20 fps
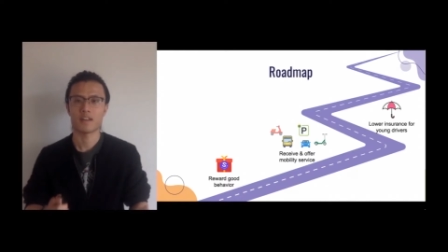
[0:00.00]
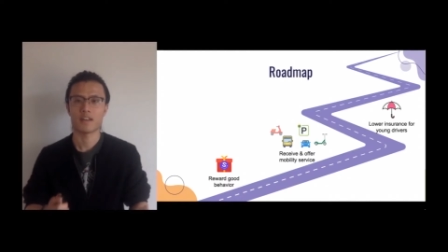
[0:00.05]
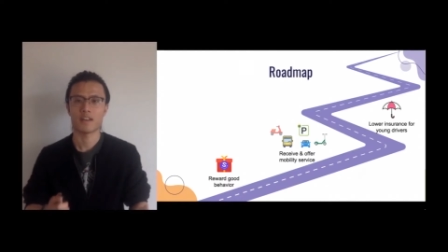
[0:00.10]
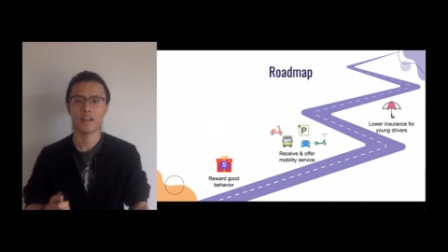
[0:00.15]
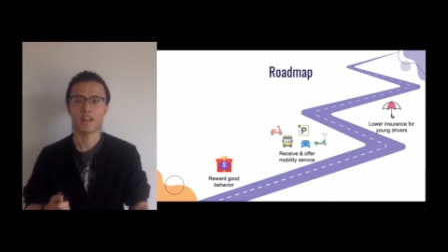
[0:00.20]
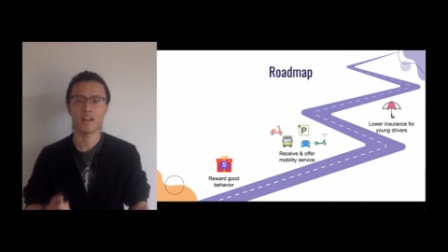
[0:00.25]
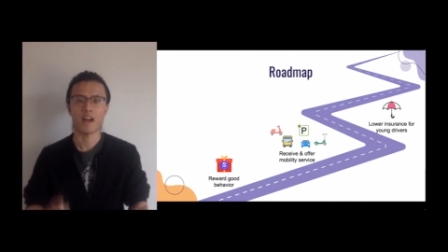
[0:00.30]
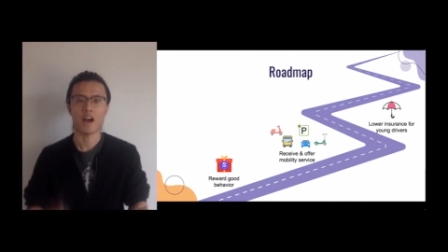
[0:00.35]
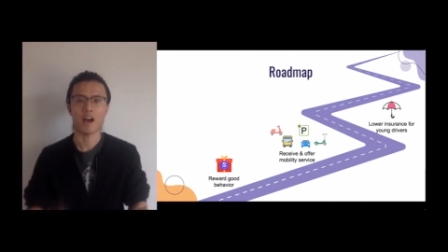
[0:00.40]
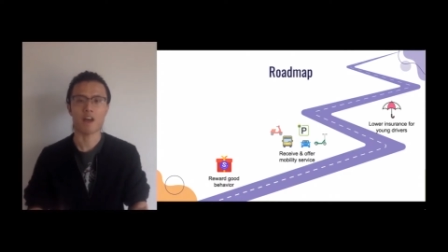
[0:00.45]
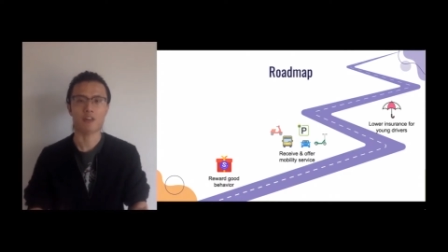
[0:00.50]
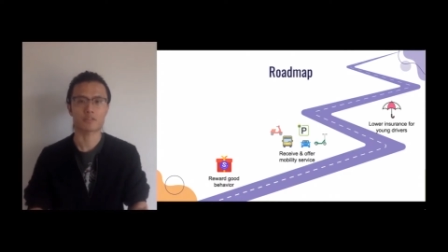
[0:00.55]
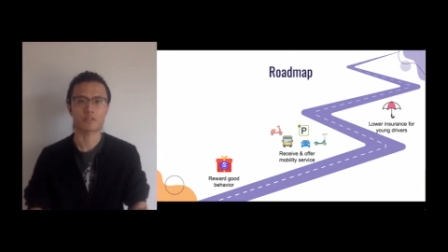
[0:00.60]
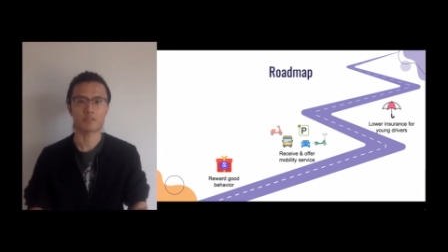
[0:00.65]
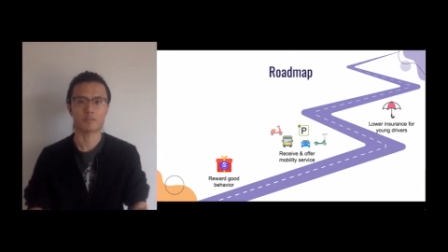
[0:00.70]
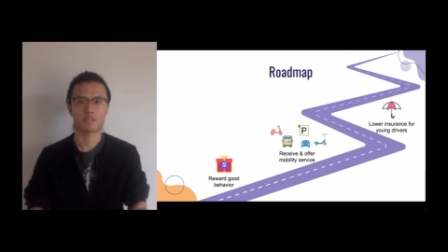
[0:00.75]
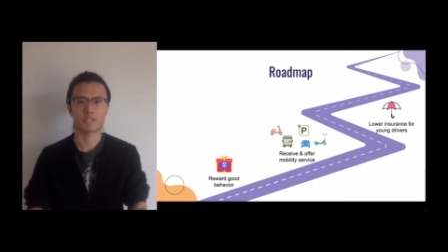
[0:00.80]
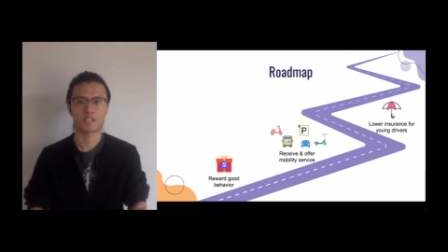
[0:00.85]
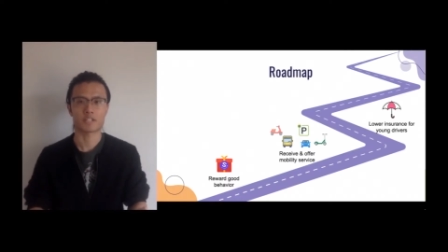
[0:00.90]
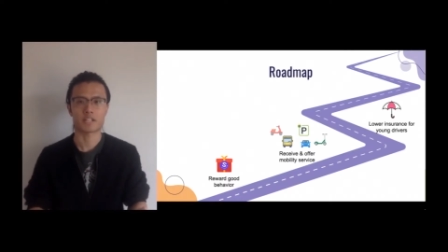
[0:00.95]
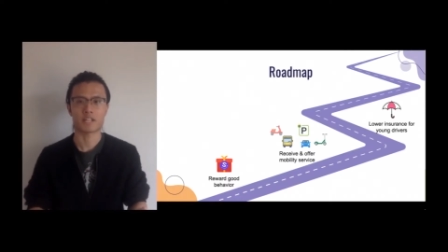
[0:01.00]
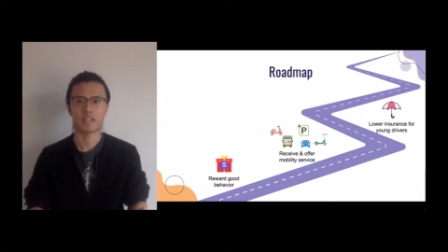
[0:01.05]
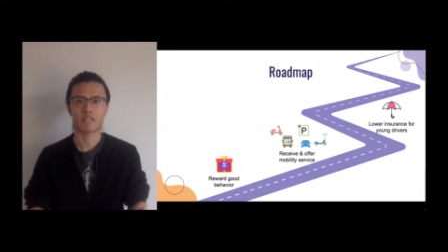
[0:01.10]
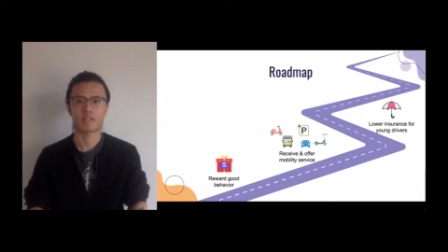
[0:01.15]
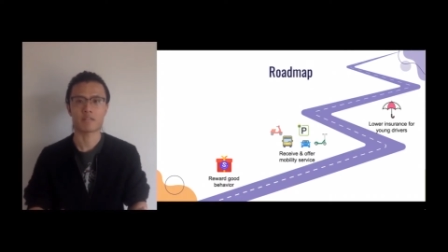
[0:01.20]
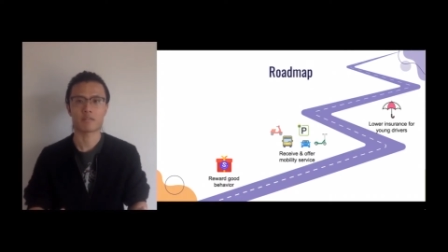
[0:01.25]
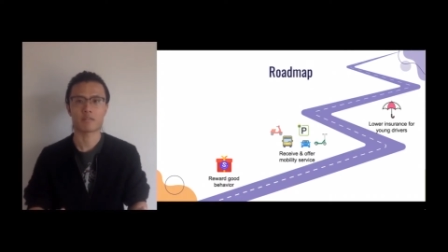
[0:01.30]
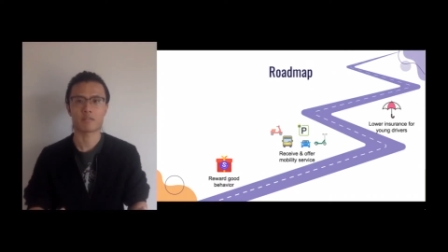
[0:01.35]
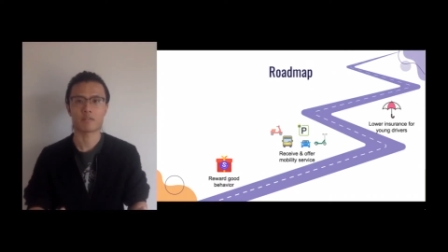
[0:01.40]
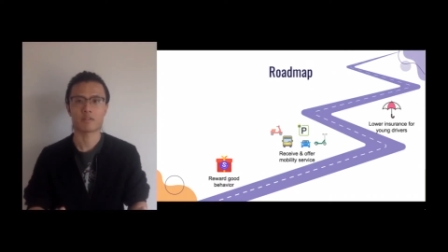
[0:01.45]
And
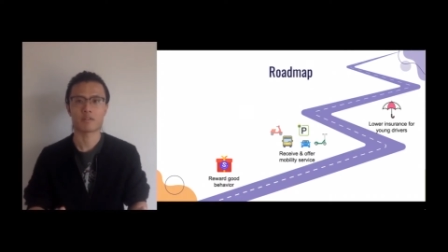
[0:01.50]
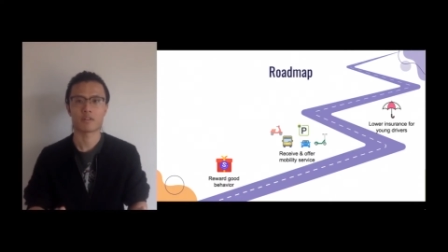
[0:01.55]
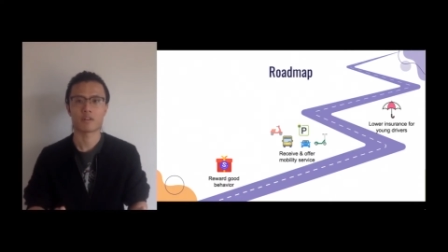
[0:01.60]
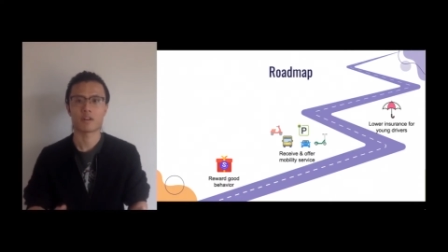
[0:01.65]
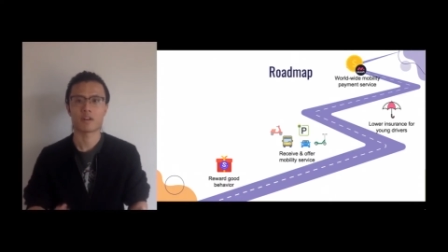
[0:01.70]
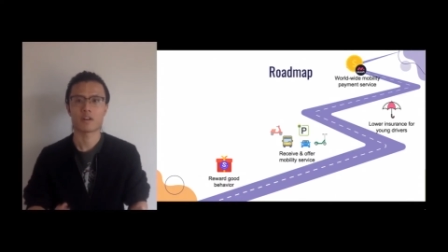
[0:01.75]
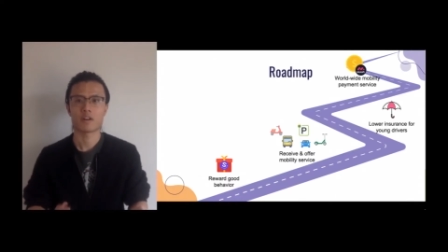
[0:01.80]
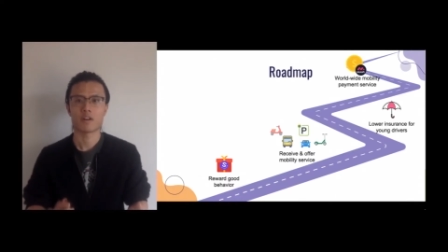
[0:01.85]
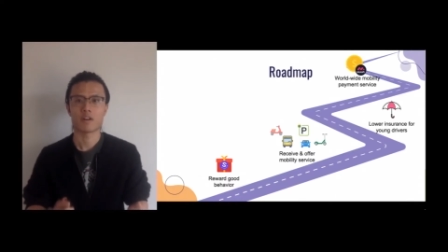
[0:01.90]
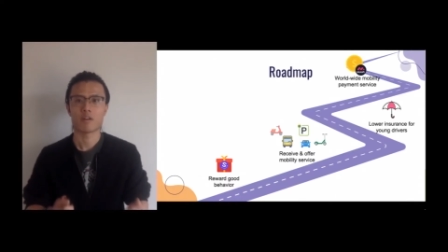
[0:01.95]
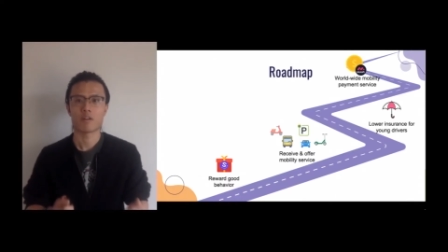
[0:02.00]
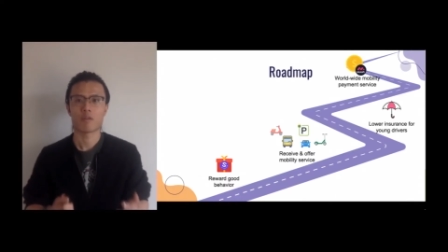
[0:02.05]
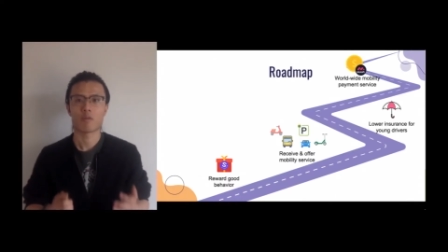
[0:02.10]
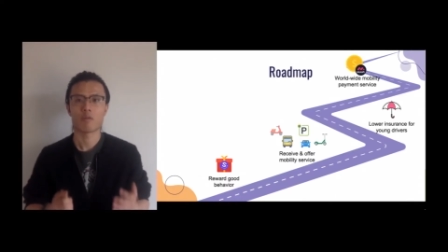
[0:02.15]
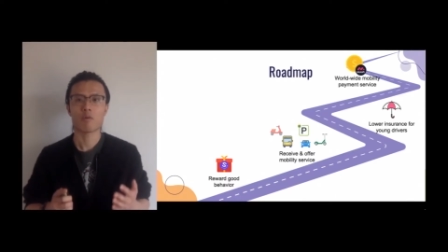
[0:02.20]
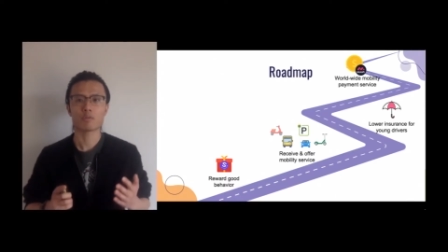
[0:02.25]
ultimately, we